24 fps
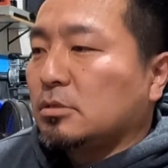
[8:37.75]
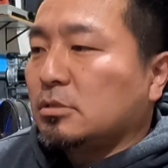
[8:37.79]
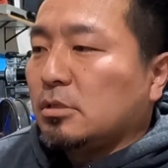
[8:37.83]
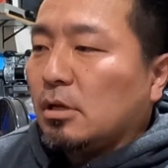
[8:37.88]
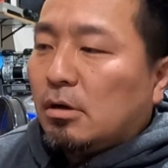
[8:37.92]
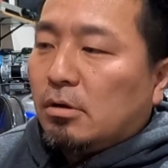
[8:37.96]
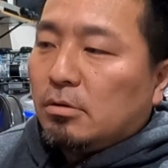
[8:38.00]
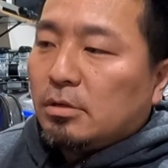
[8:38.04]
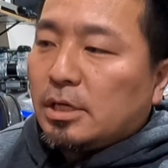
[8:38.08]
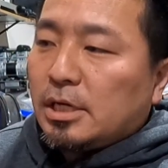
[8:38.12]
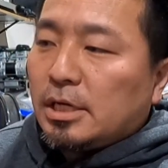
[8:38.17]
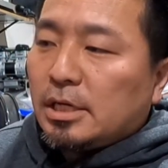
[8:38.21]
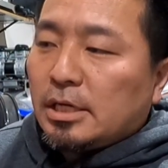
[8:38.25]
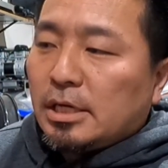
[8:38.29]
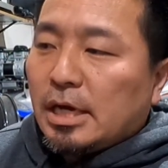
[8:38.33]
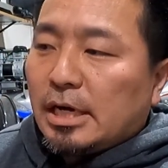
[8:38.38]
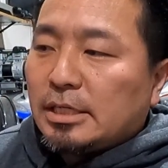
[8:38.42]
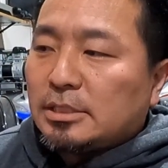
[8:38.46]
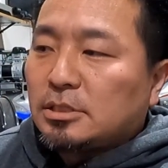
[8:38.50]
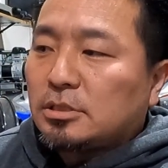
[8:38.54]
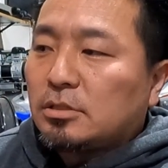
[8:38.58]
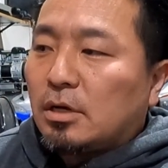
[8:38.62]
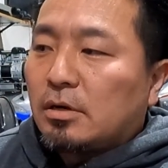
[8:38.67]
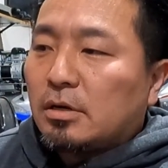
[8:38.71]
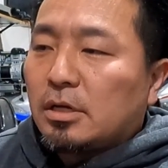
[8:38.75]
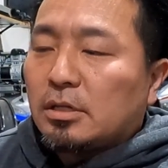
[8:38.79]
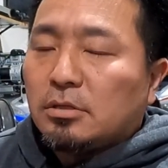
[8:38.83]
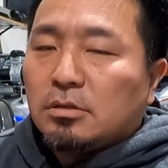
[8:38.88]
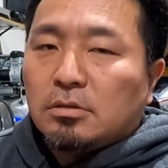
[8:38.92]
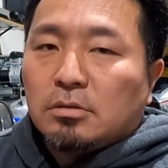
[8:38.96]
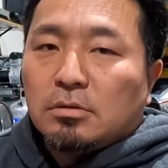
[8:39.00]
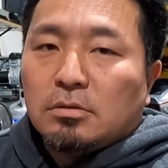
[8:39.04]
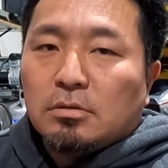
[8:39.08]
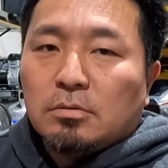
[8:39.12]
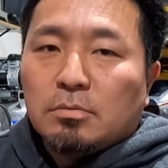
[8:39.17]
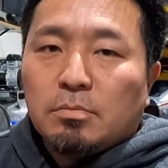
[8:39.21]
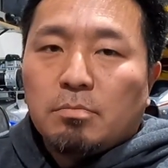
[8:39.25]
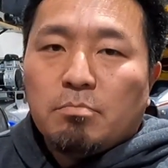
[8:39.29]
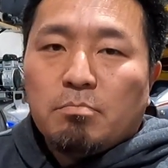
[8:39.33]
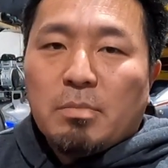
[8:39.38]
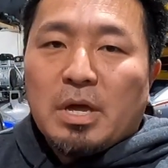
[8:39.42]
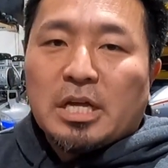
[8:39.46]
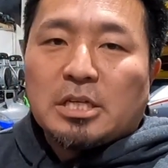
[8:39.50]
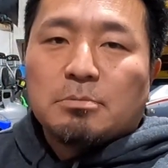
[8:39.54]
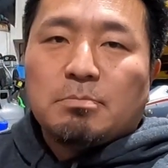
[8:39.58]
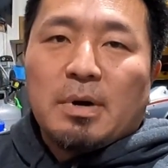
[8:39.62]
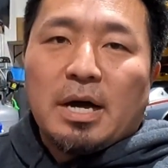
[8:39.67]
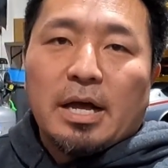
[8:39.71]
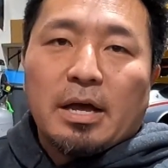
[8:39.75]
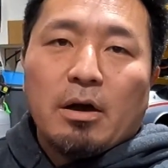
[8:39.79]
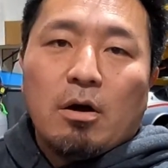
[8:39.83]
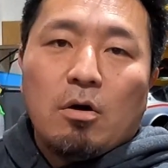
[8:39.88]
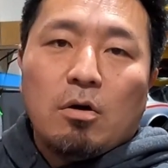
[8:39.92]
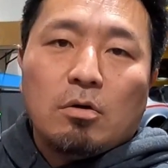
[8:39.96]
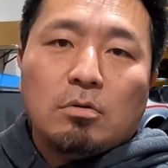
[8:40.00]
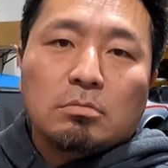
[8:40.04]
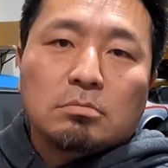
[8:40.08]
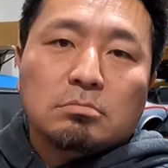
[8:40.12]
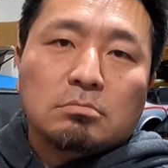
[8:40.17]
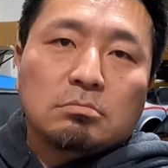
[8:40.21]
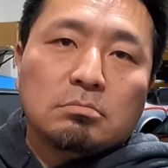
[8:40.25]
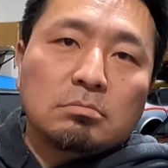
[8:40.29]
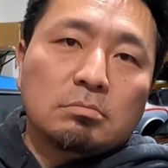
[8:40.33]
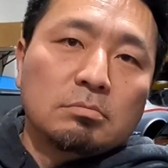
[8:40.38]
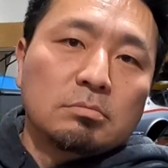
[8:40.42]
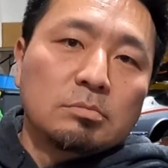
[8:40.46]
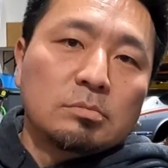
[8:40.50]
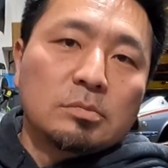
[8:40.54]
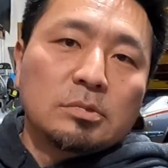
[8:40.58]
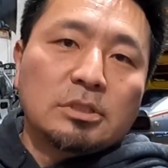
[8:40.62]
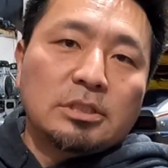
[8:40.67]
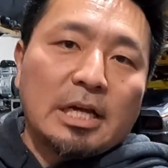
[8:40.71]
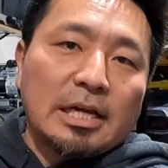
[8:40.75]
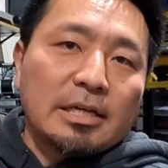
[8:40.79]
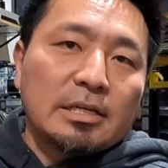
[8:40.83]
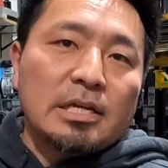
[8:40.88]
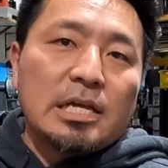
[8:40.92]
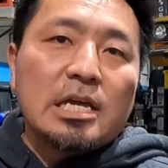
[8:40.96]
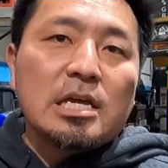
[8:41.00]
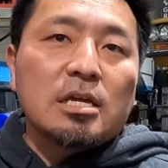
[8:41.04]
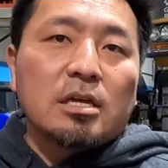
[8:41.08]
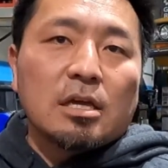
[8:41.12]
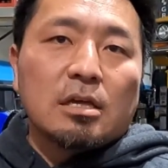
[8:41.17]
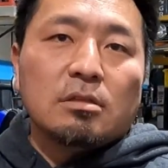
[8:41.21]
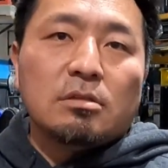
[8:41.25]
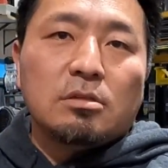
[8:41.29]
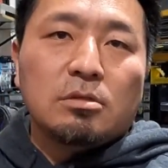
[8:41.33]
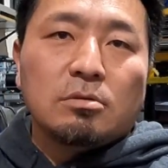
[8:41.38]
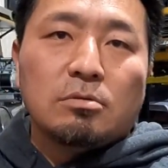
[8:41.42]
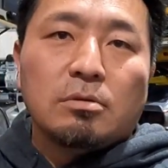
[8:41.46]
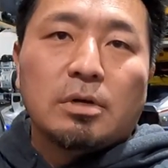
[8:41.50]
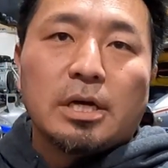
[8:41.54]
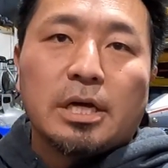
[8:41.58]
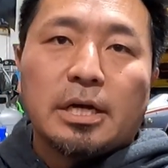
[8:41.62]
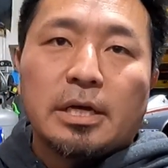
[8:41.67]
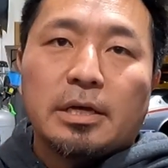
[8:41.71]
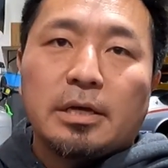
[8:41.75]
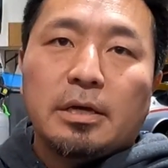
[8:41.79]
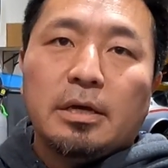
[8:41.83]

slowly I started to mix my own technique into it.